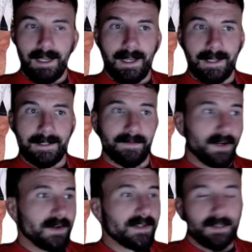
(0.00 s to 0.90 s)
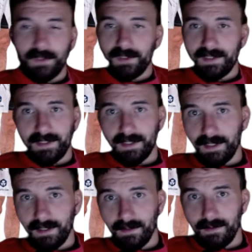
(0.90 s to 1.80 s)
and very similar to
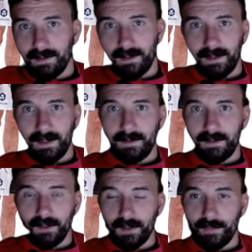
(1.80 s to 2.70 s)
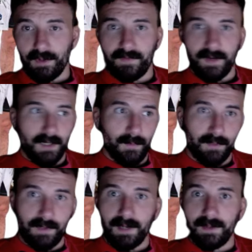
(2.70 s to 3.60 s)
Tagir in that, they're both very
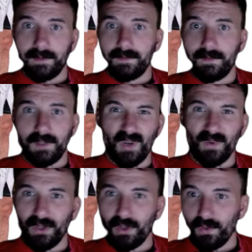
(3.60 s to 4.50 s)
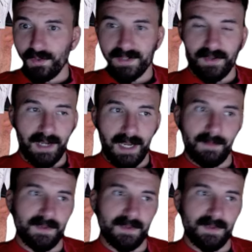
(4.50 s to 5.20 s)
well-rounded, no real holes in their game.